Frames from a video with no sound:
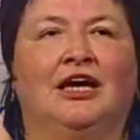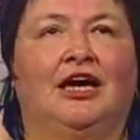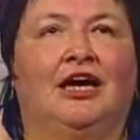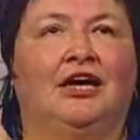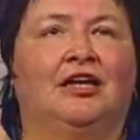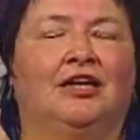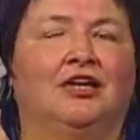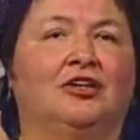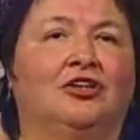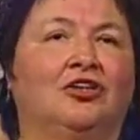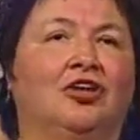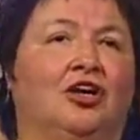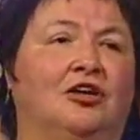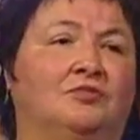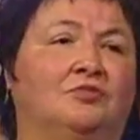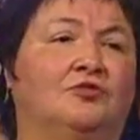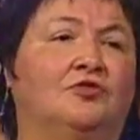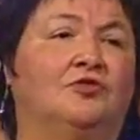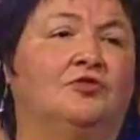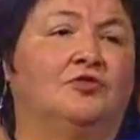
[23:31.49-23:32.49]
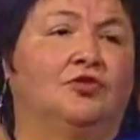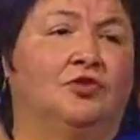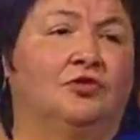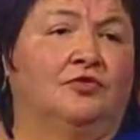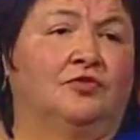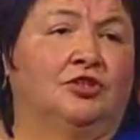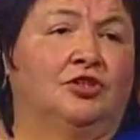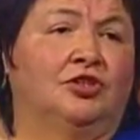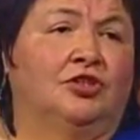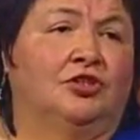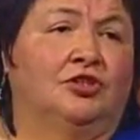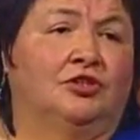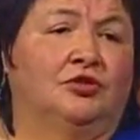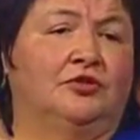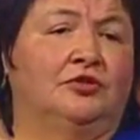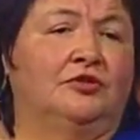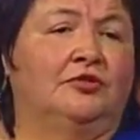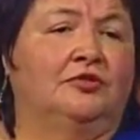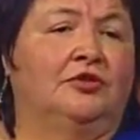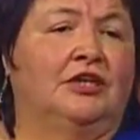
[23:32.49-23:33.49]
and then it got moved over
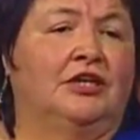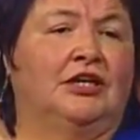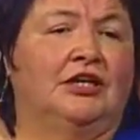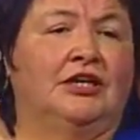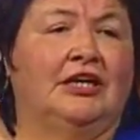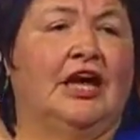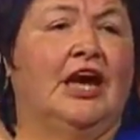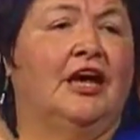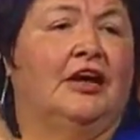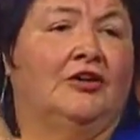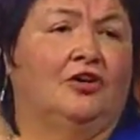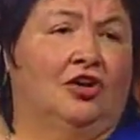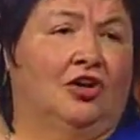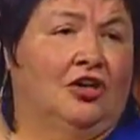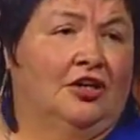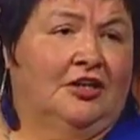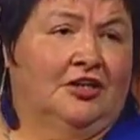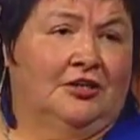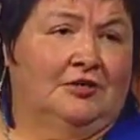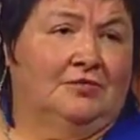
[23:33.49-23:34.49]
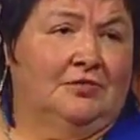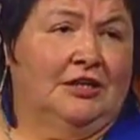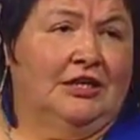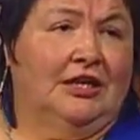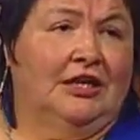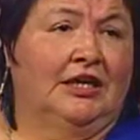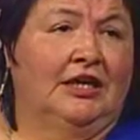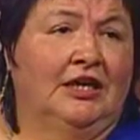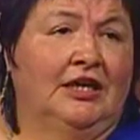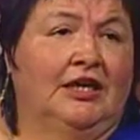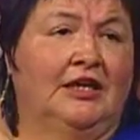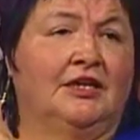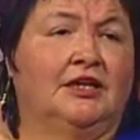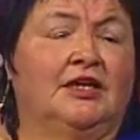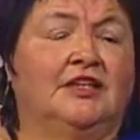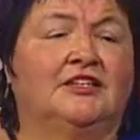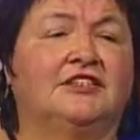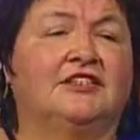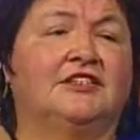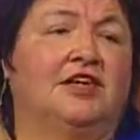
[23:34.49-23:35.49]
to an ad hoc committee
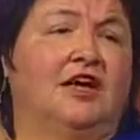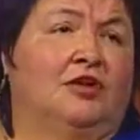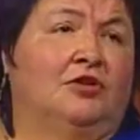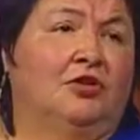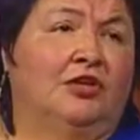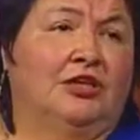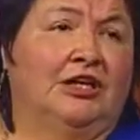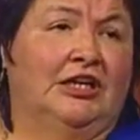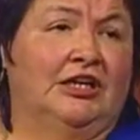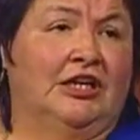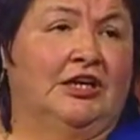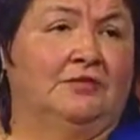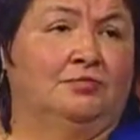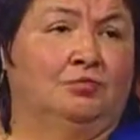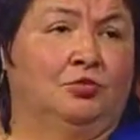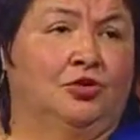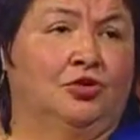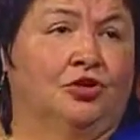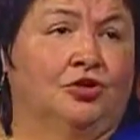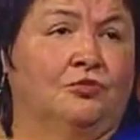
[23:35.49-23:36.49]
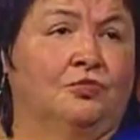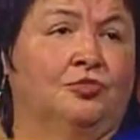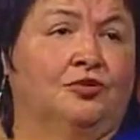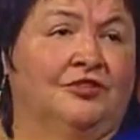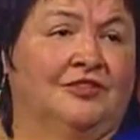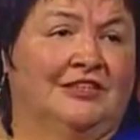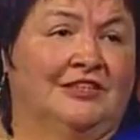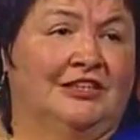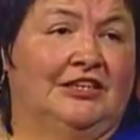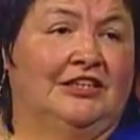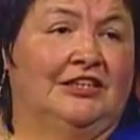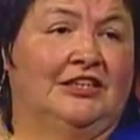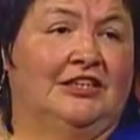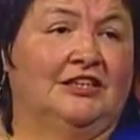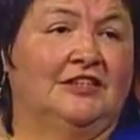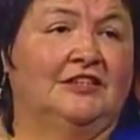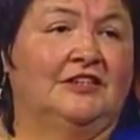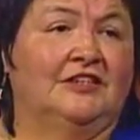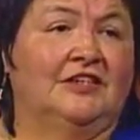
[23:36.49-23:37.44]
that is now looking at board proceedings.